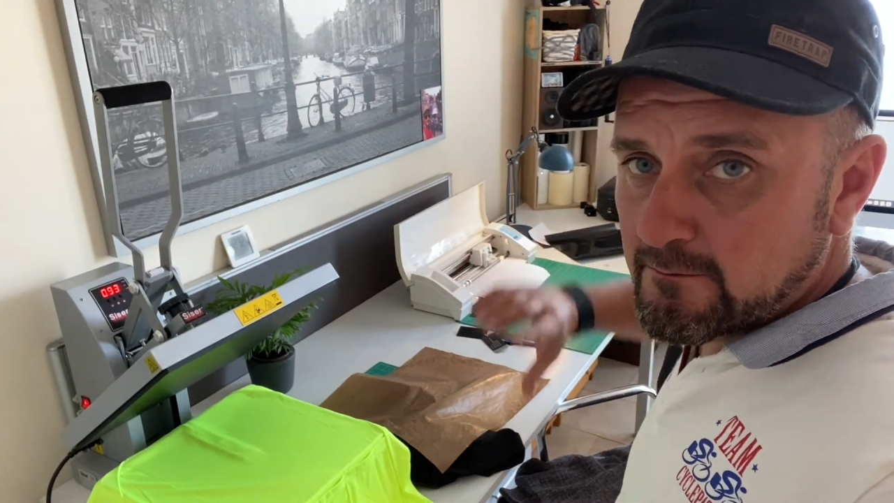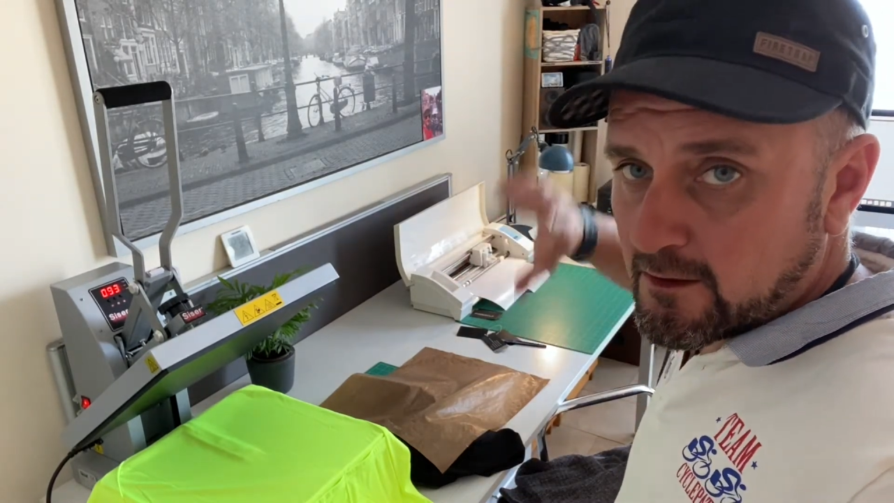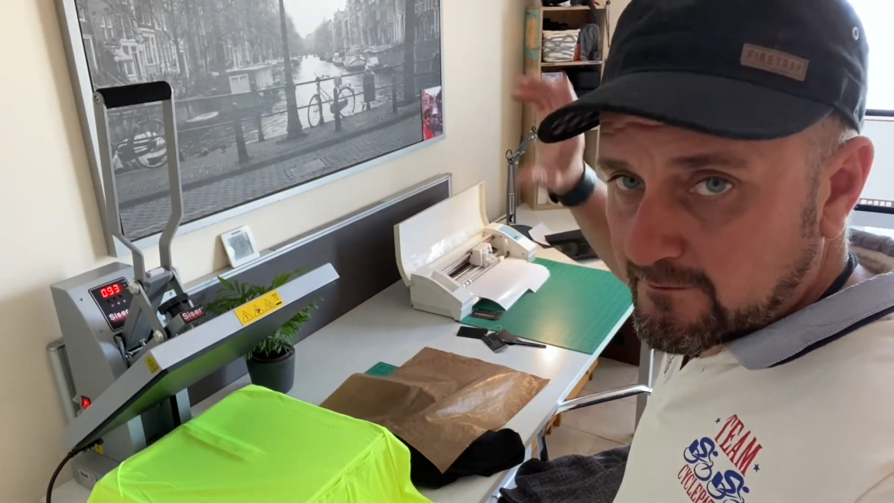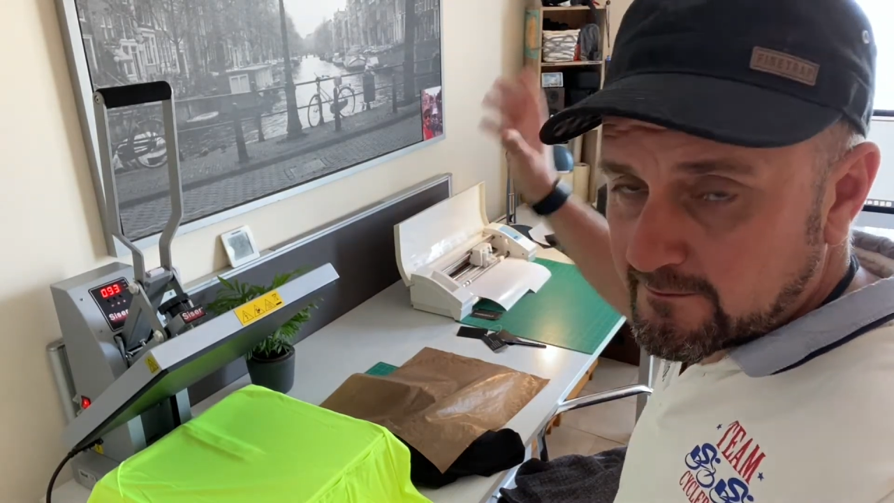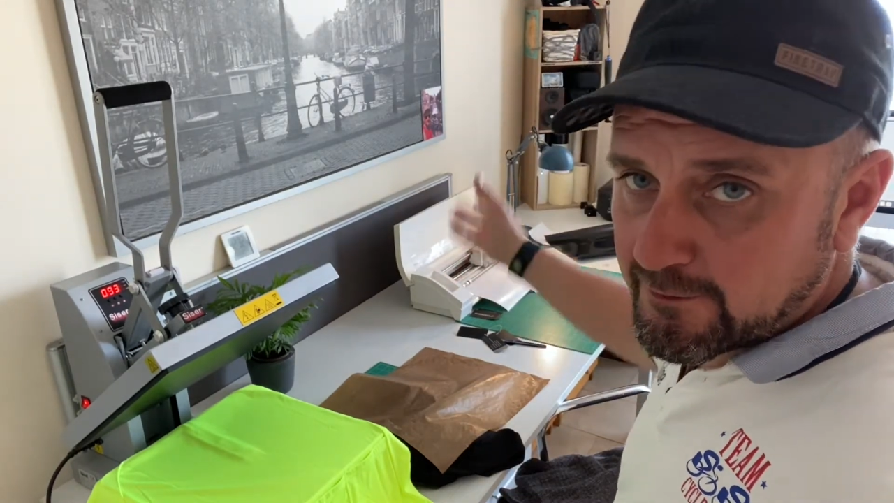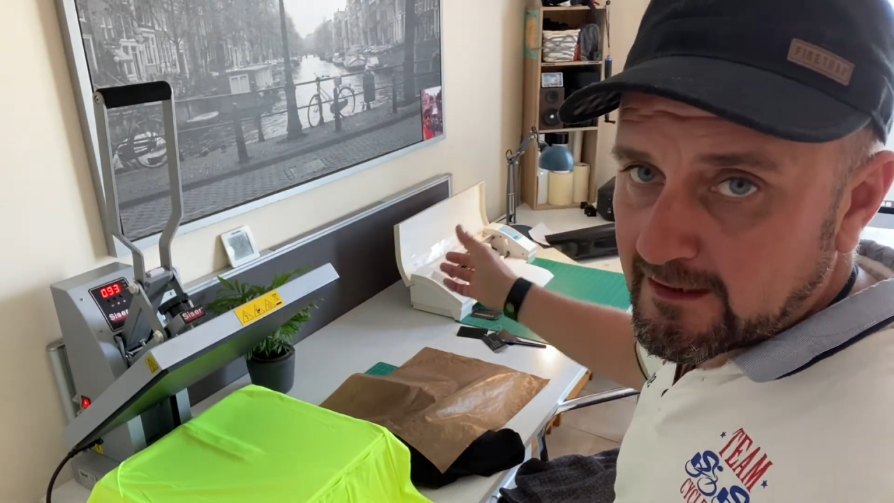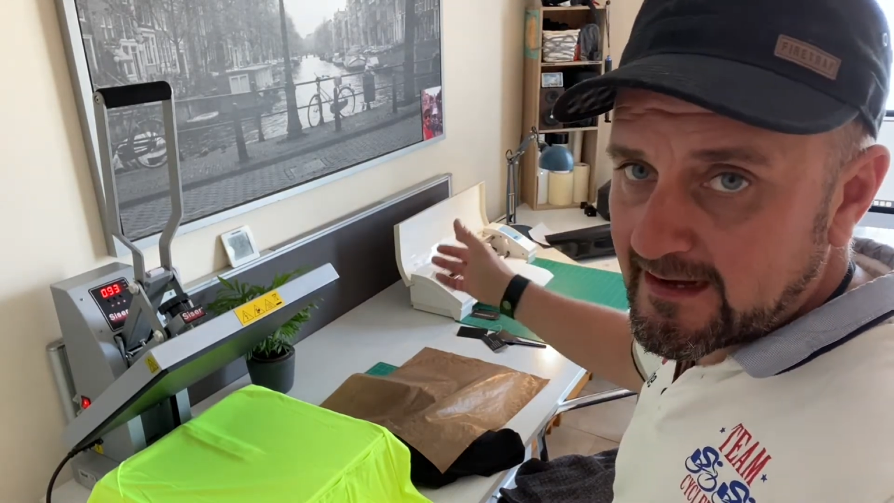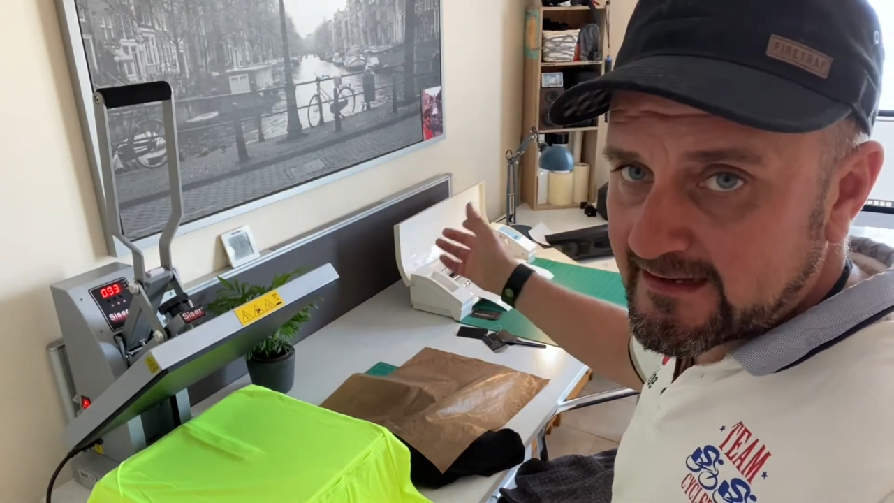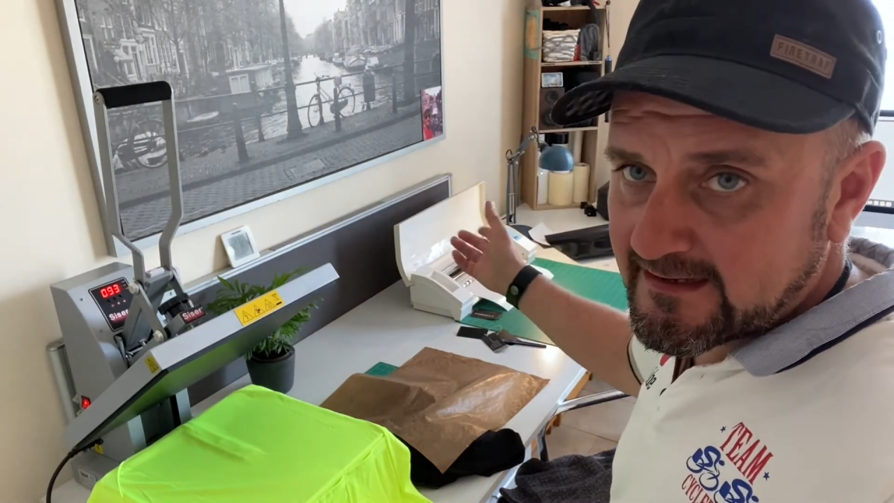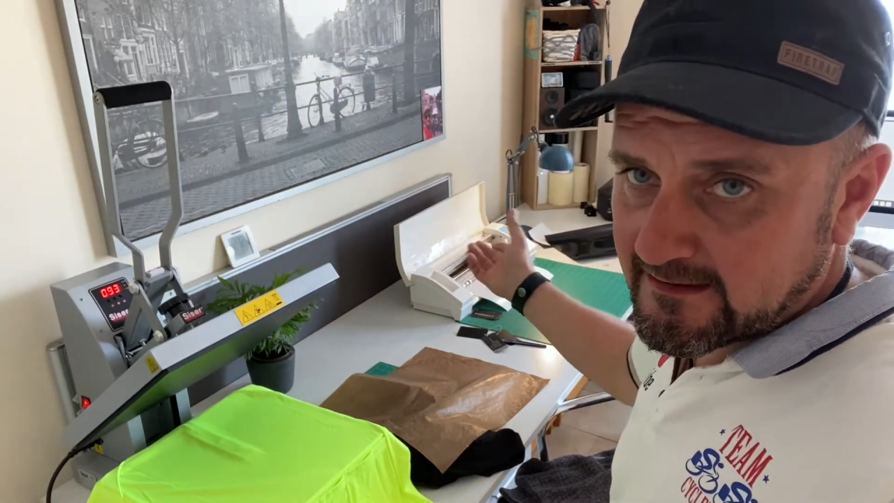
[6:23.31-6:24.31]
on the
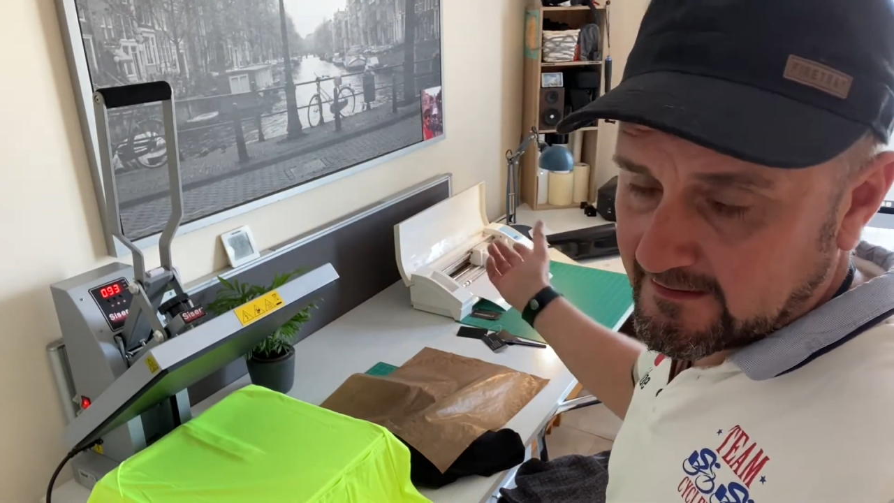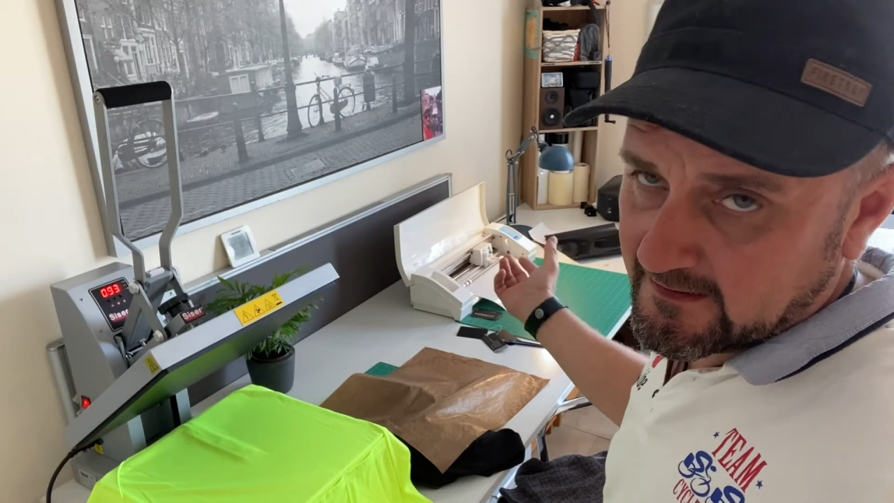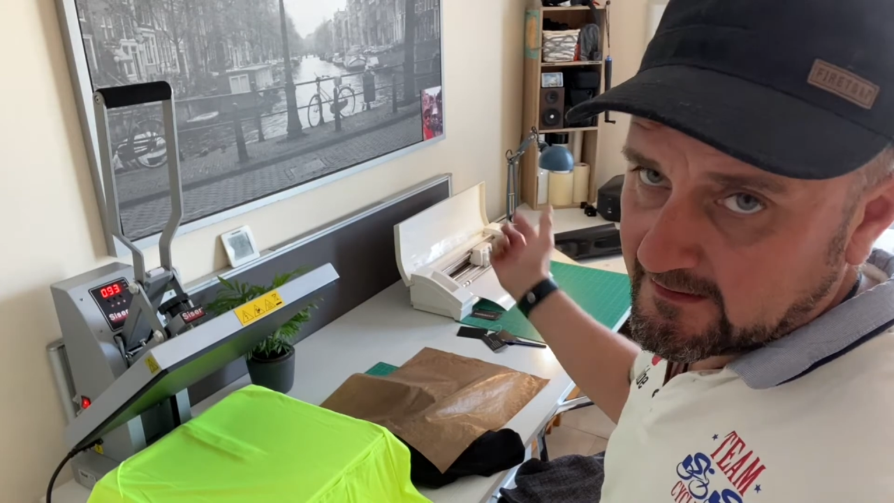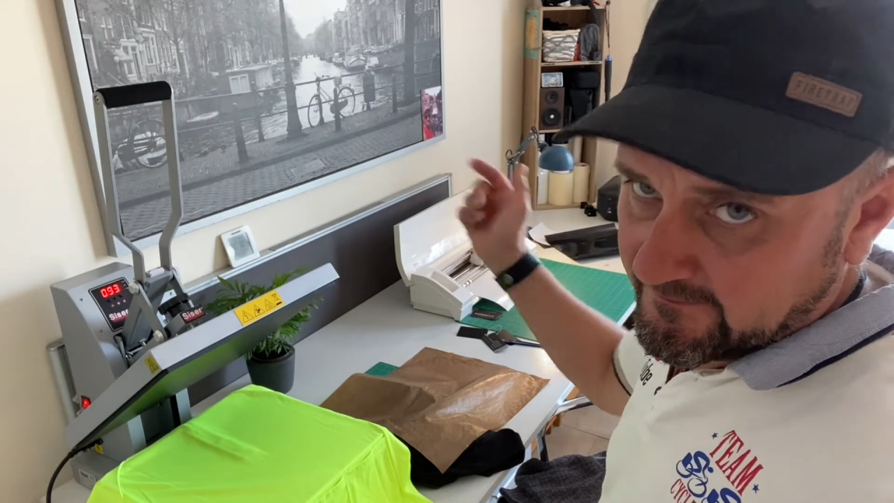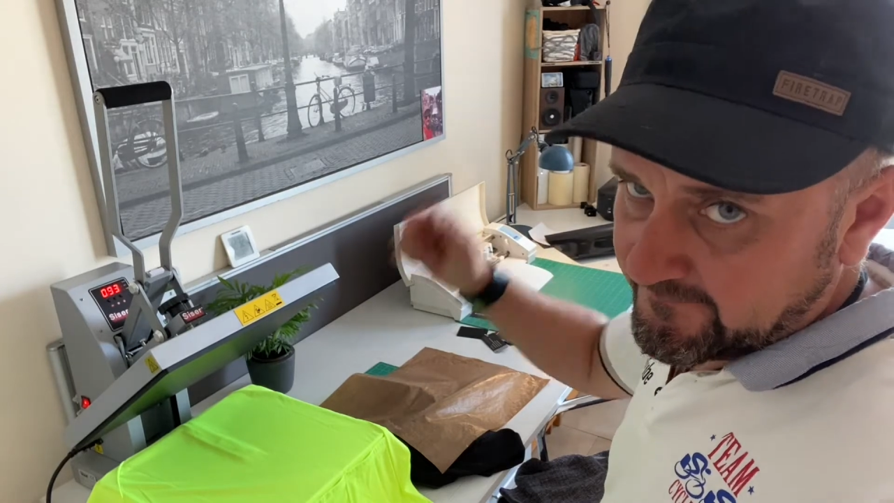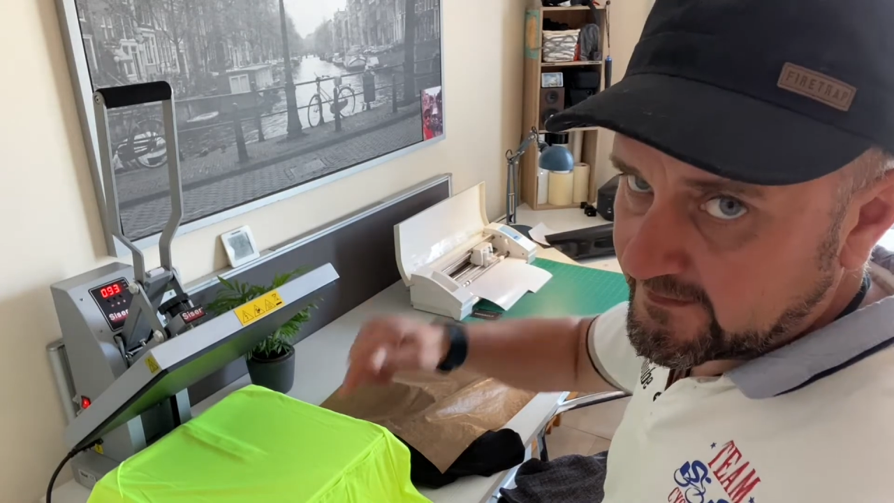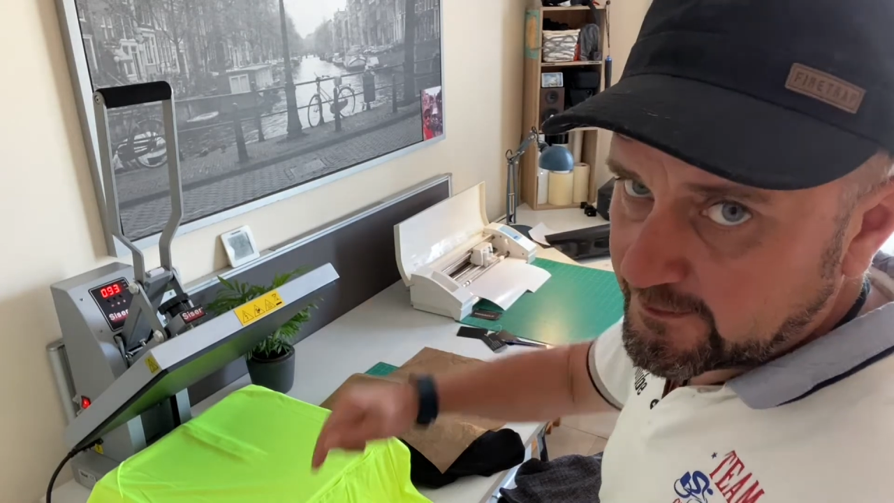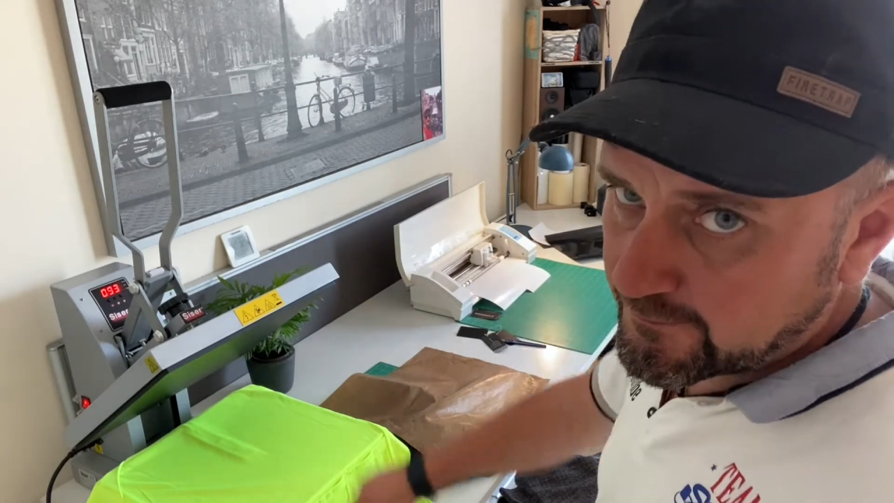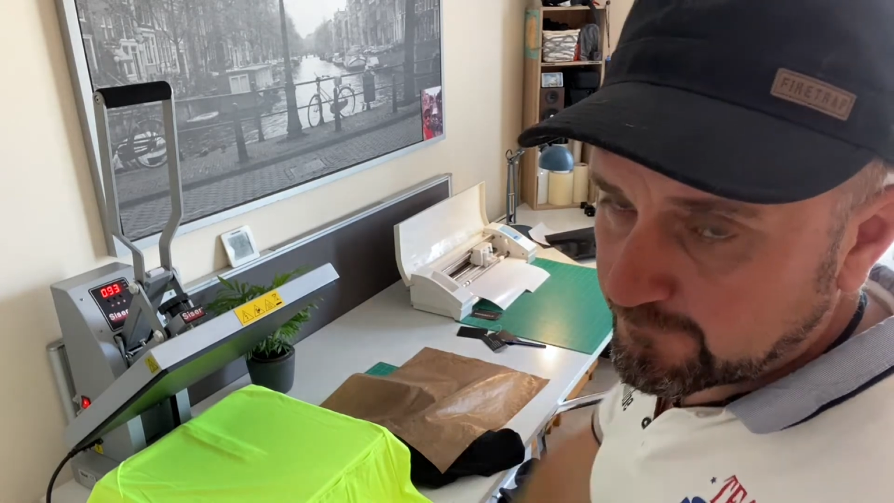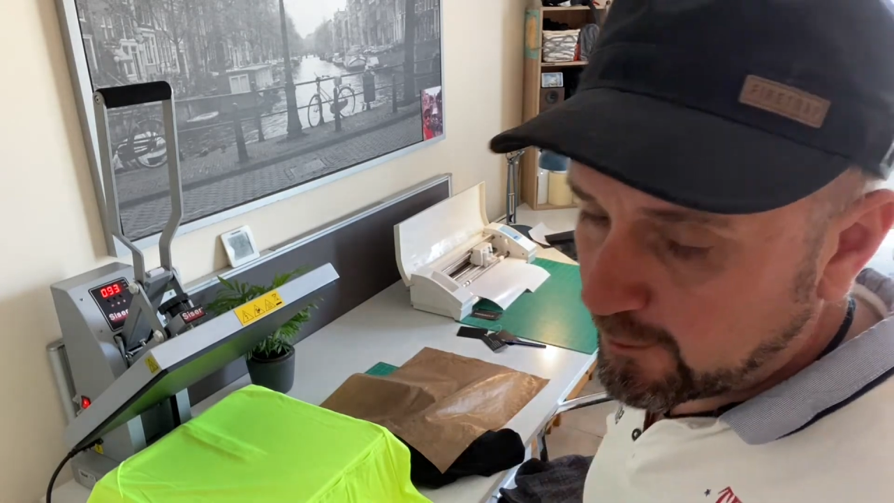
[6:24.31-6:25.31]
black for the
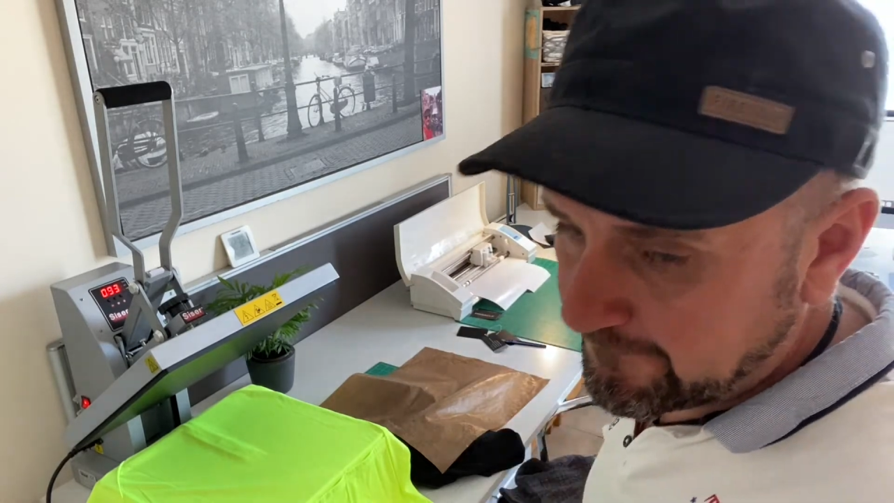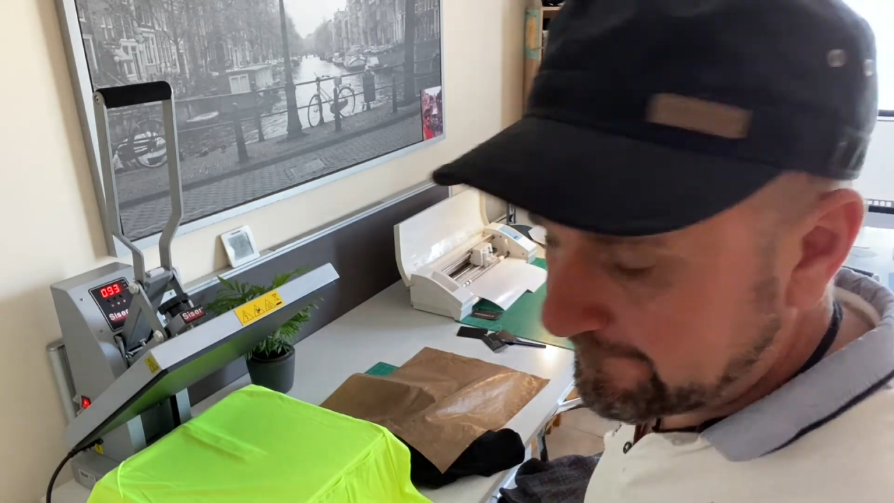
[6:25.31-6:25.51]
other one.